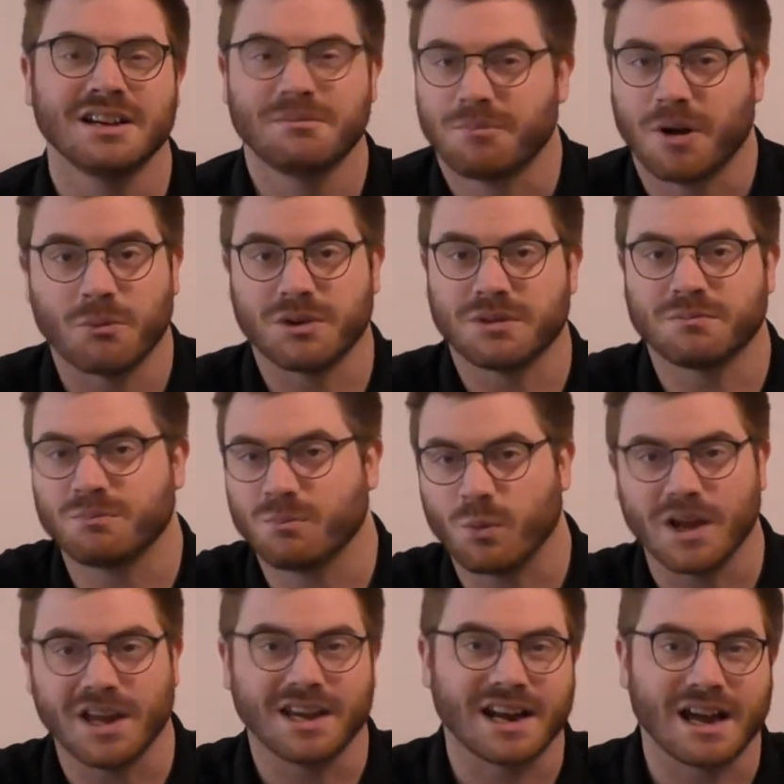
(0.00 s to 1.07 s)
but with
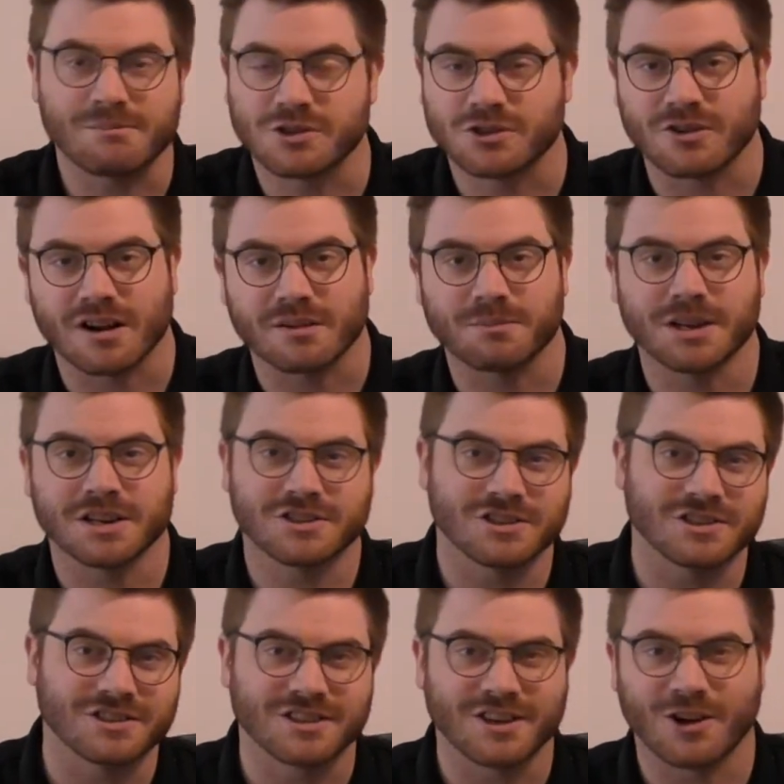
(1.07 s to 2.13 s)
weird abstract
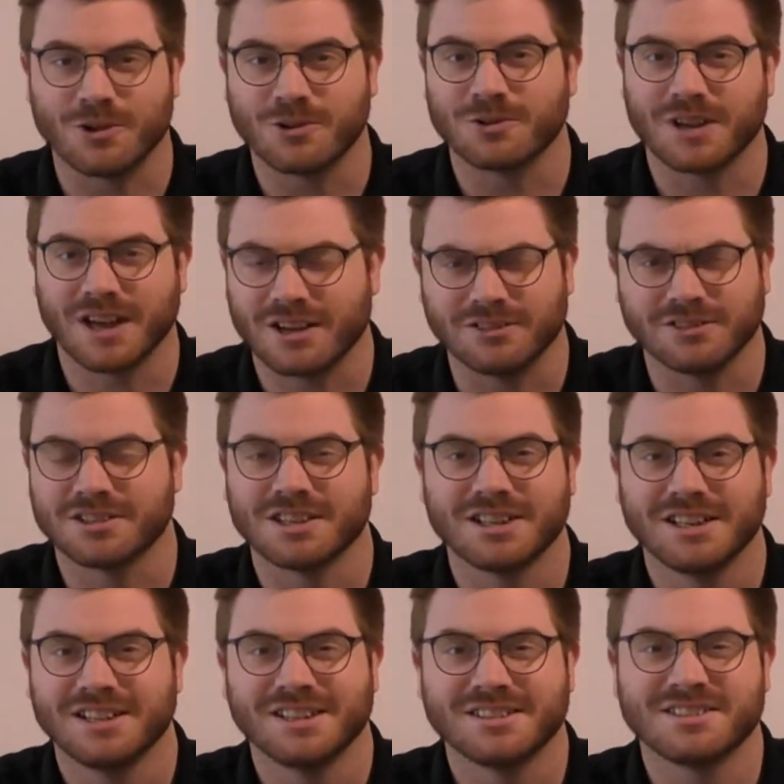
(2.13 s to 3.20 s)
pictures that held
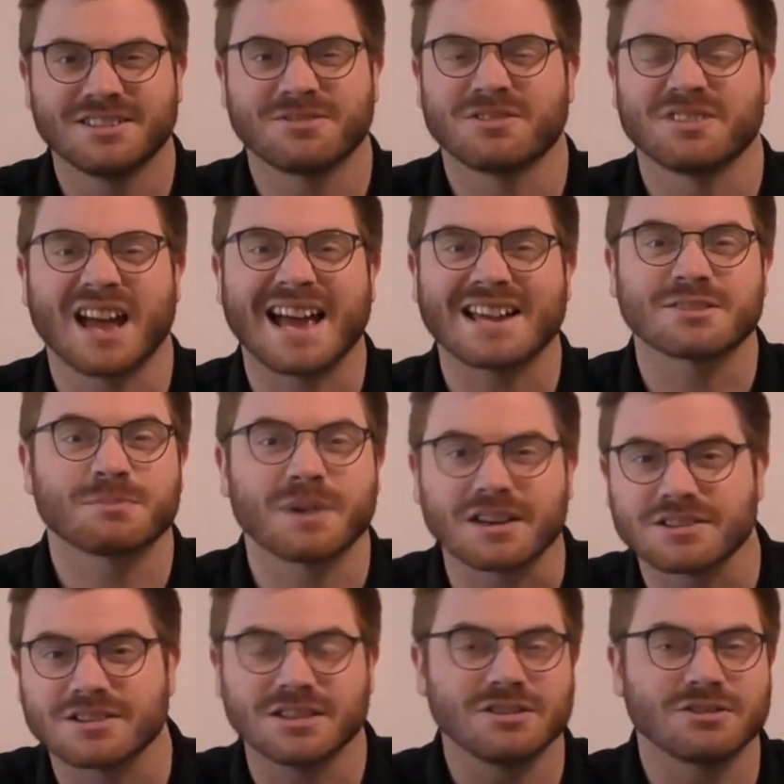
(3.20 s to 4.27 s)
different
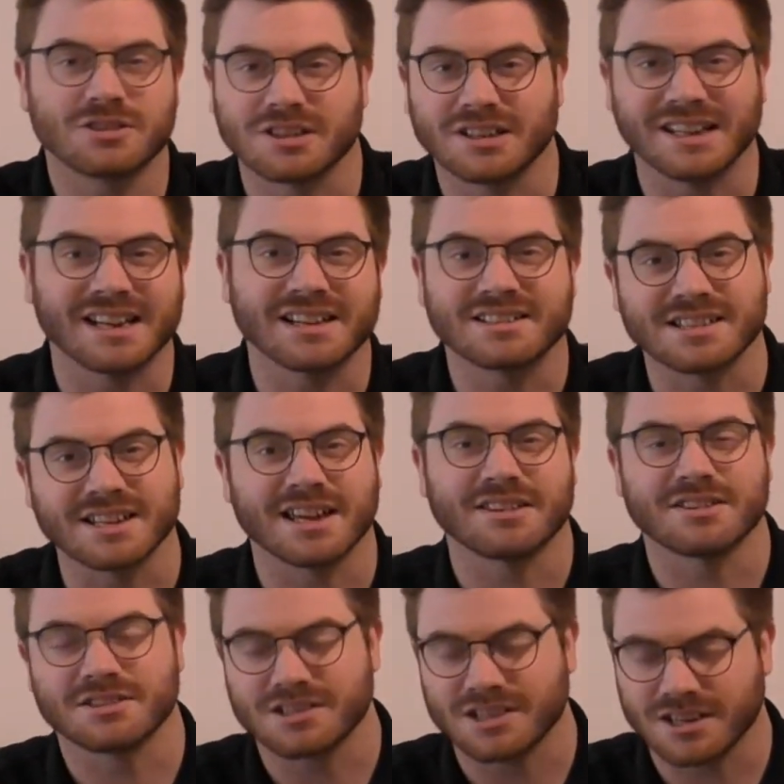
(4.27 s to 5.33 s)
aspects that you could link
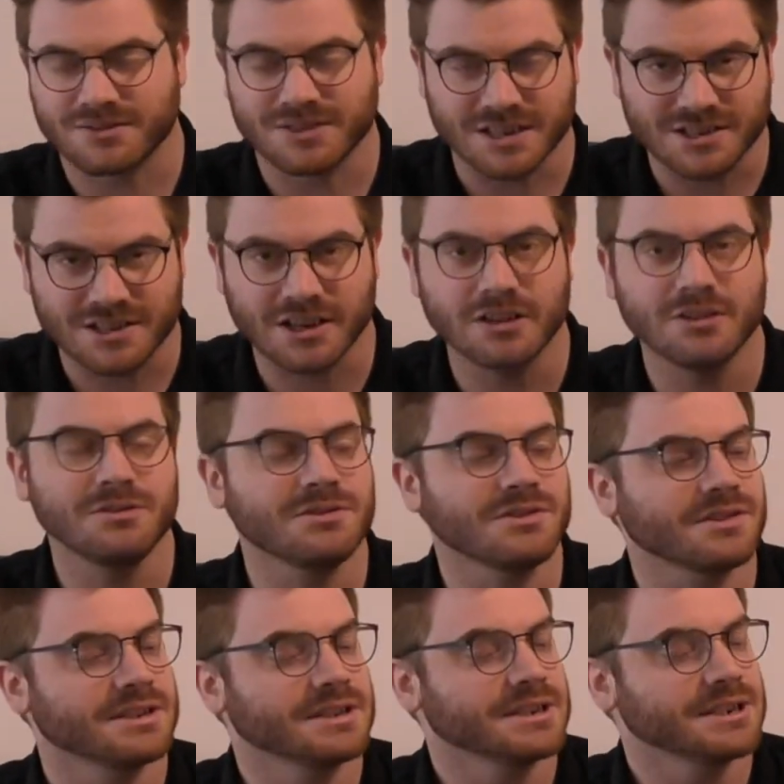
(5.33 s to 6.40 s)
together to give these clues.